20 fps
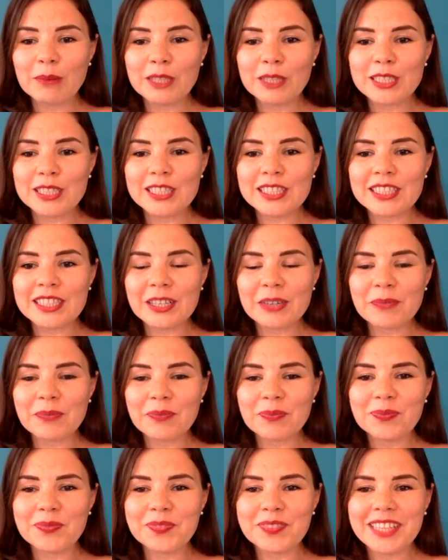this
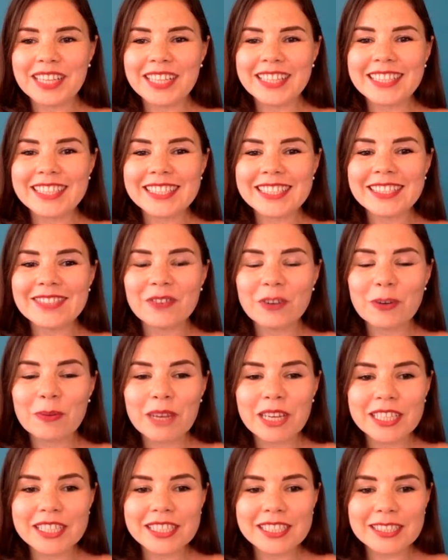this
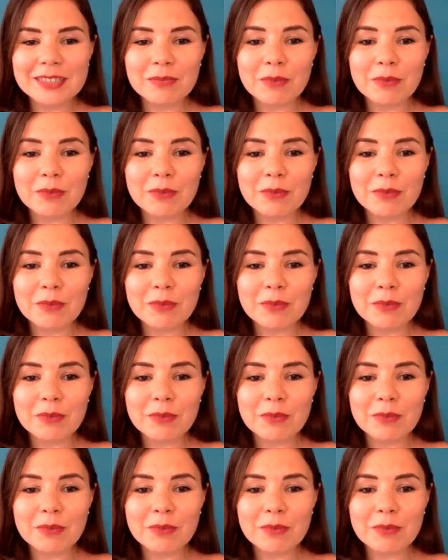information.